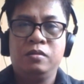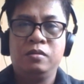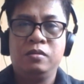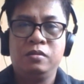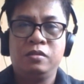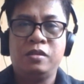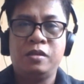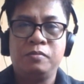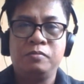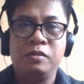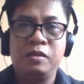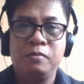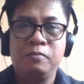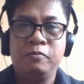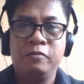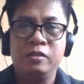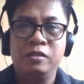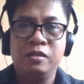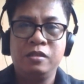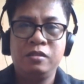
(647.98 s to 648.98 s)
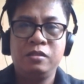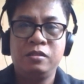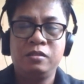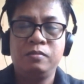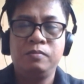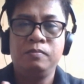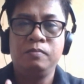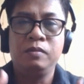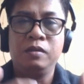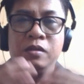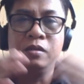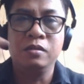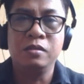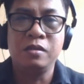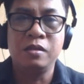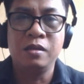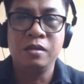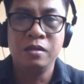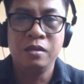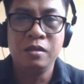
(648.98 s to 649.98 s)
Thumbs up for this, because
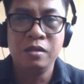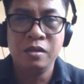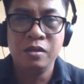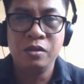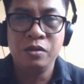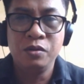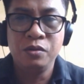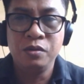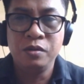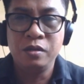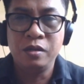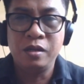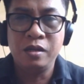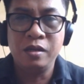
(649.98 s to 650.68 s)
I